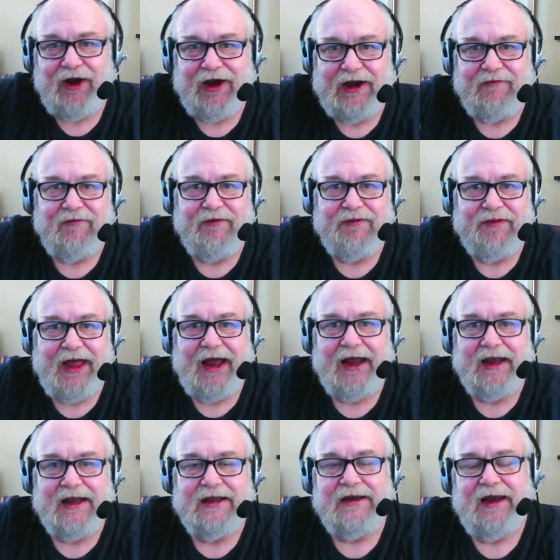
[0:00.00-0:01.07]
different
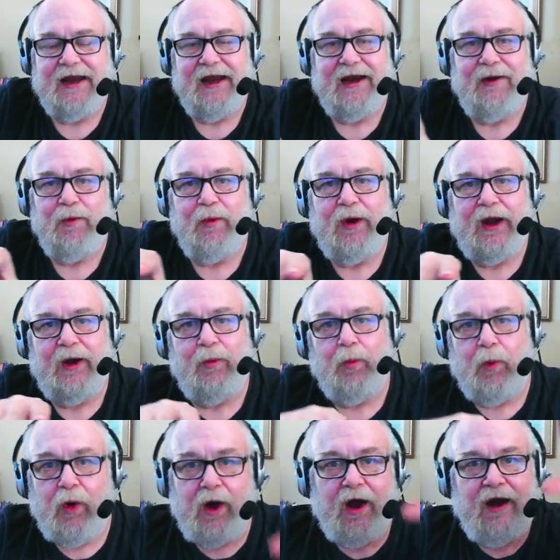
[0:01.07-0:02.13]
thing in
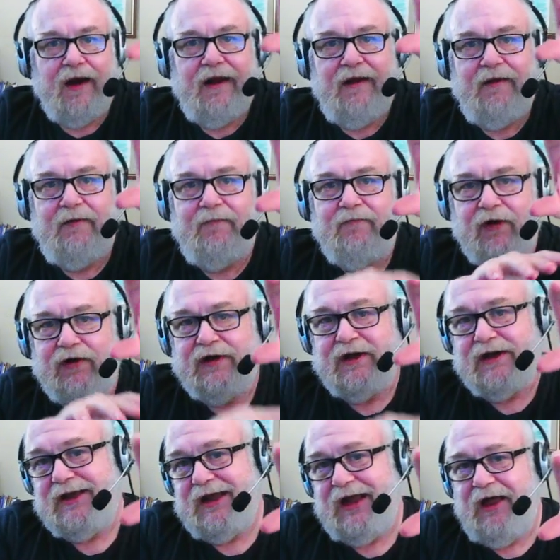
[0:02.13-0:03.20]
one
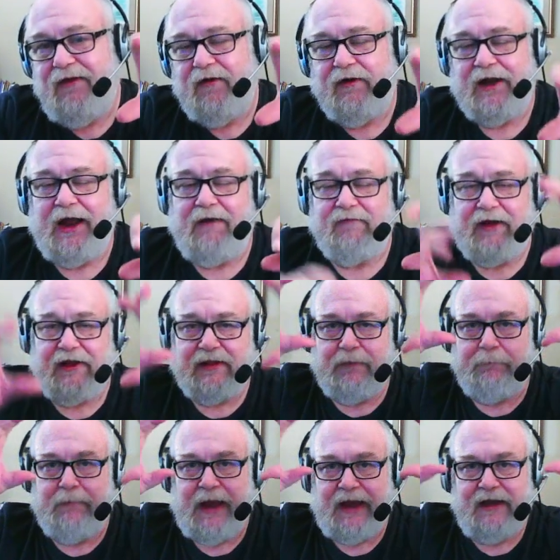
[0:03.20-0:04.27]
versus the other, and I've got the
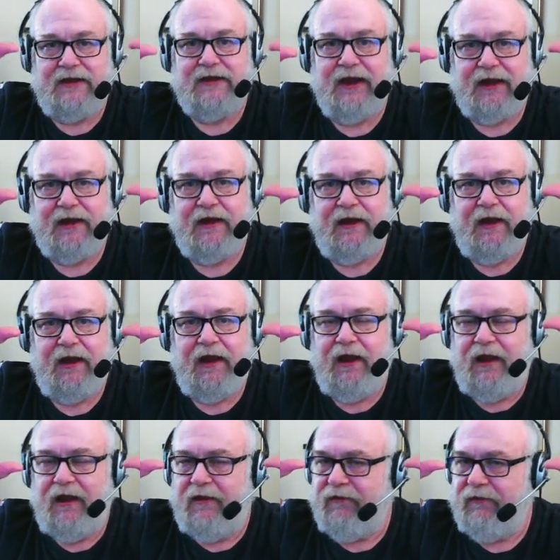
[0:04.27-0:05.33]
basic.
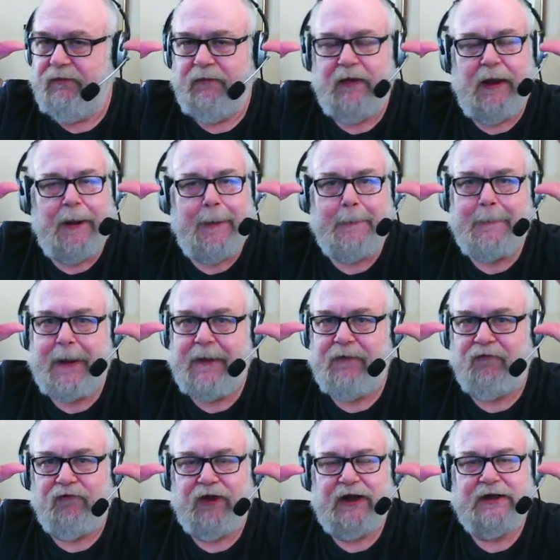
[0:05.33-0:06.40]
And
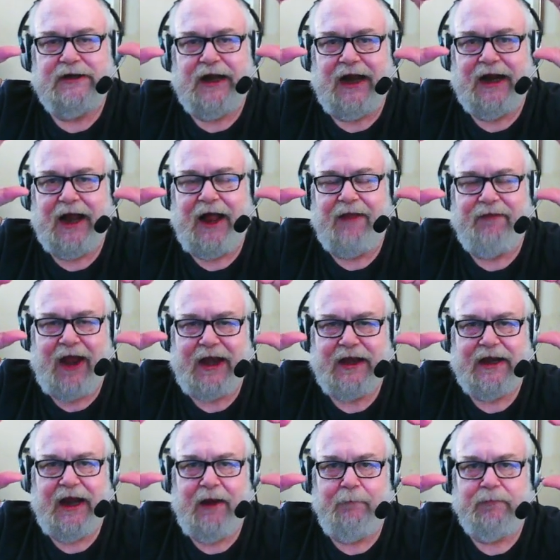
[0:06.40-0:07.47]
the reason I got that
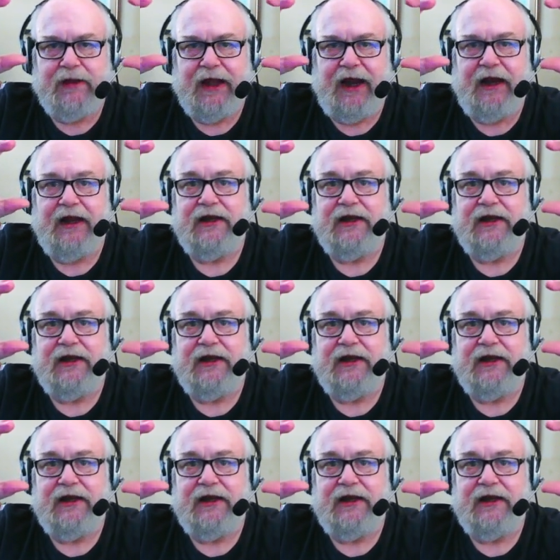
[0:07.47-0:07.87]
template is